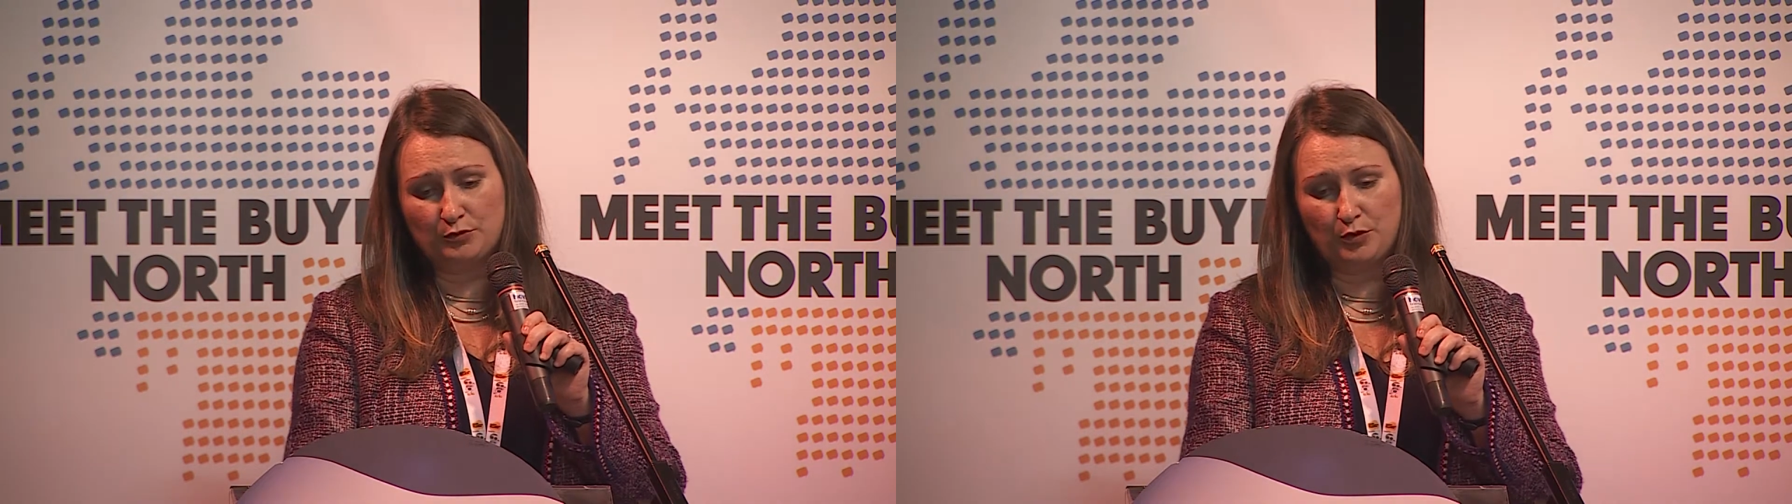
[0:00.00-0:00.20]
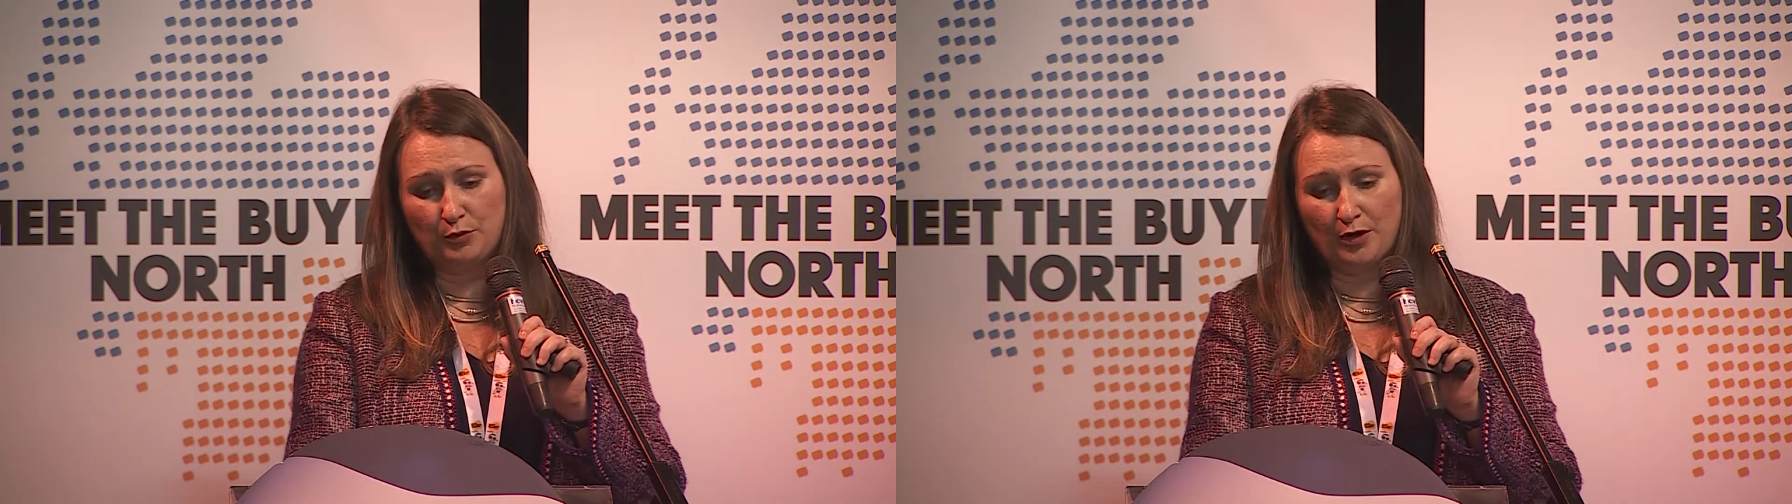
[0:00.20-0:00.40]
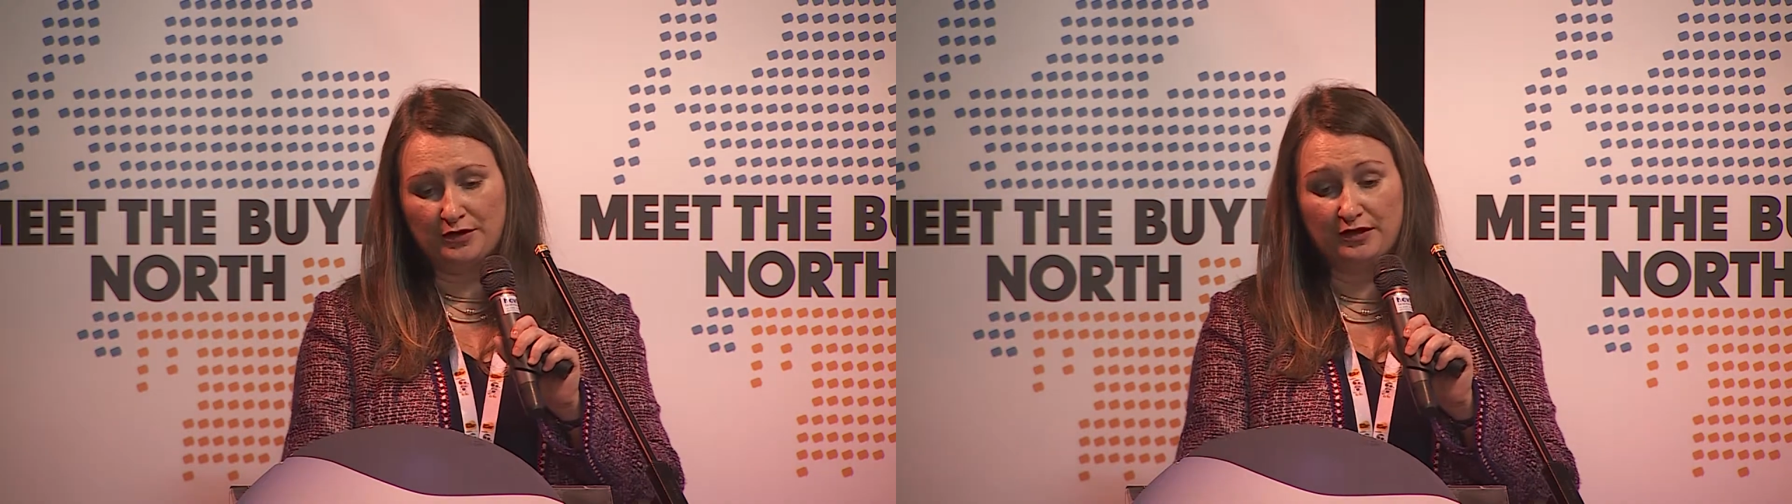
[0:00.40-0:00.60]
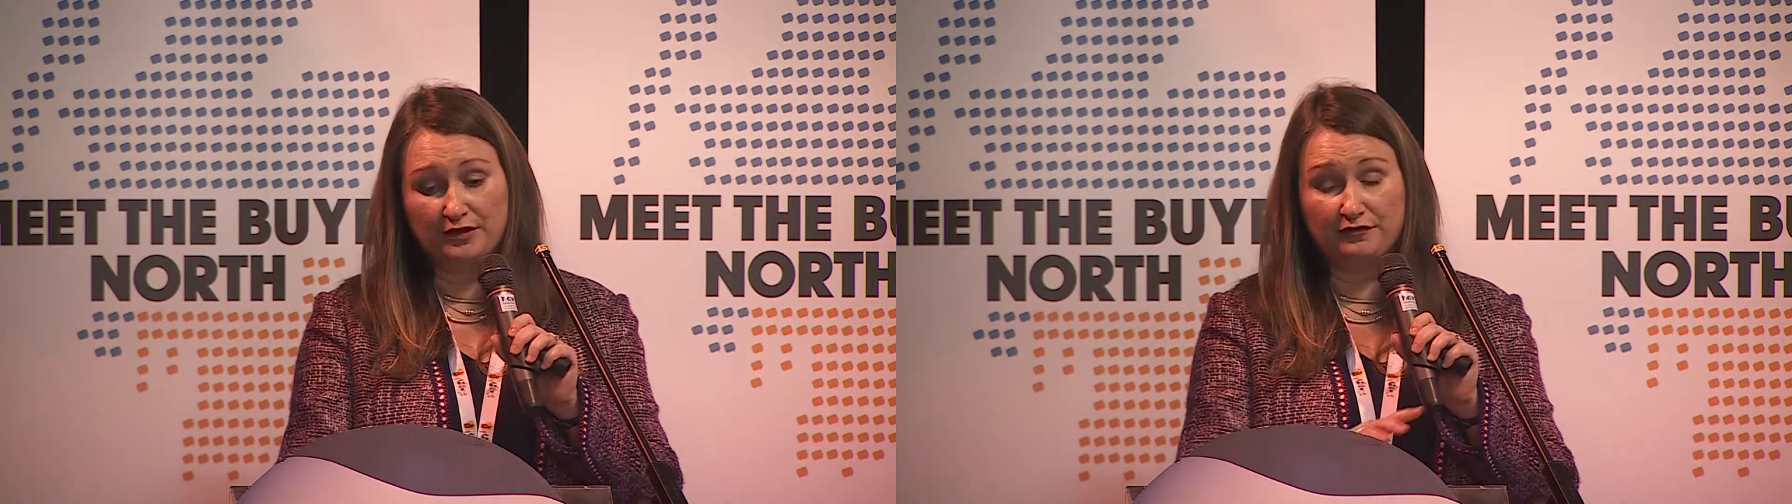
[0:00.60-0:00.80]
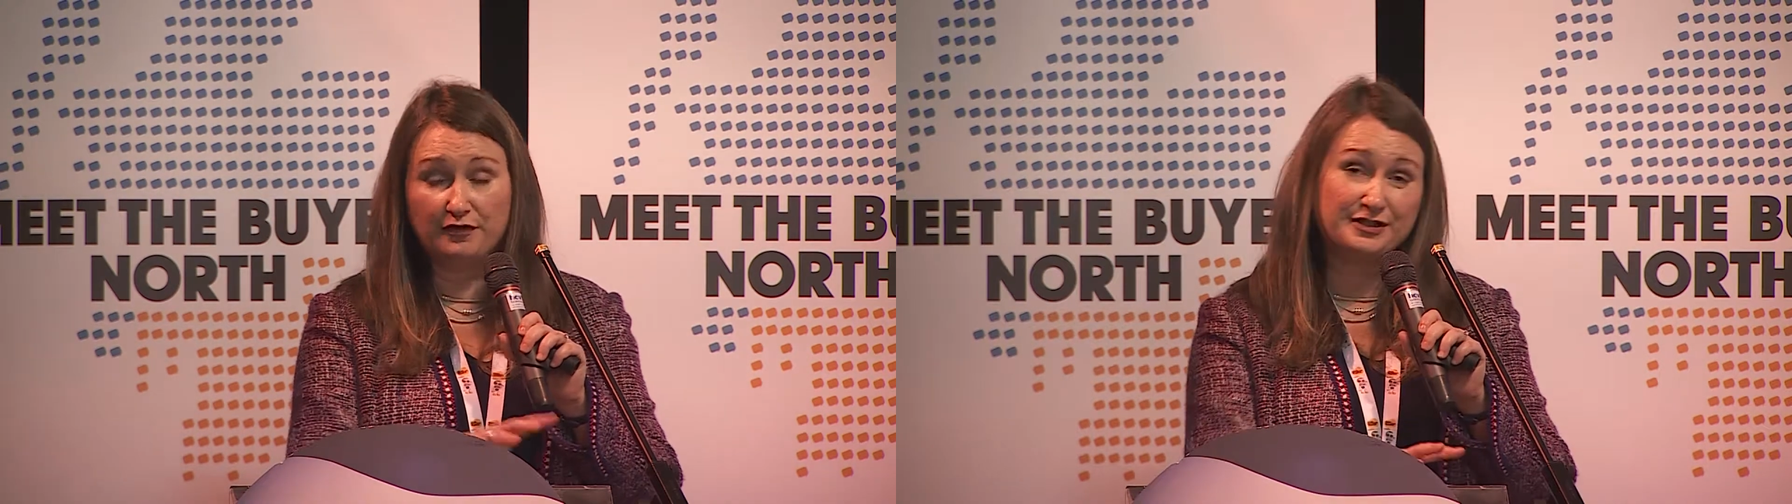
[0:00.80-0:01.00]
we won the
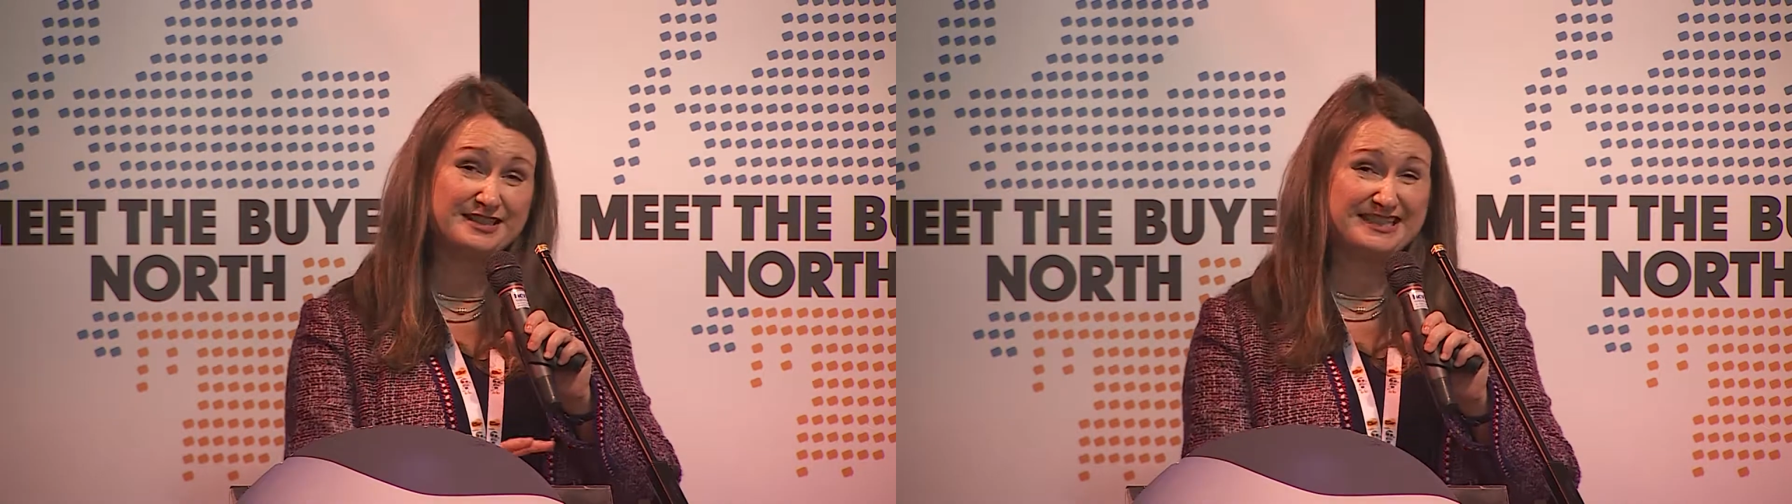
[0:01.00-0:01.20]
first